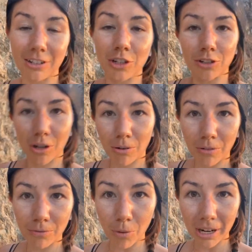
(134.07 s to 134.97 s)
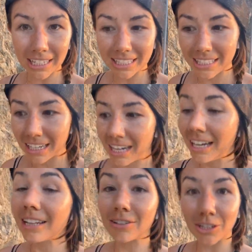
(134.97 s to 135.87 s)
There's your tone of voice,
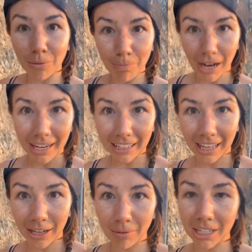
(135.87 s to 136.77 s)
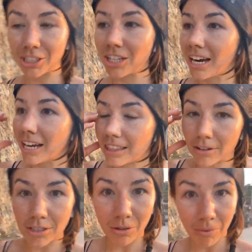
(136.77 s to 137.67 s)
there's your body language,
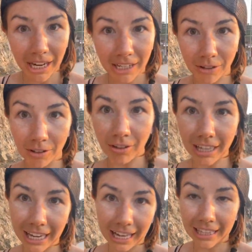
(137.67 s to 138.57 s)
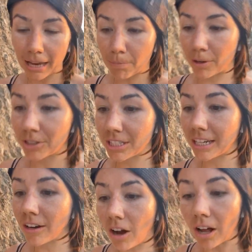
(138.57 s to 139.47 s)
there's the way you're looking at that person.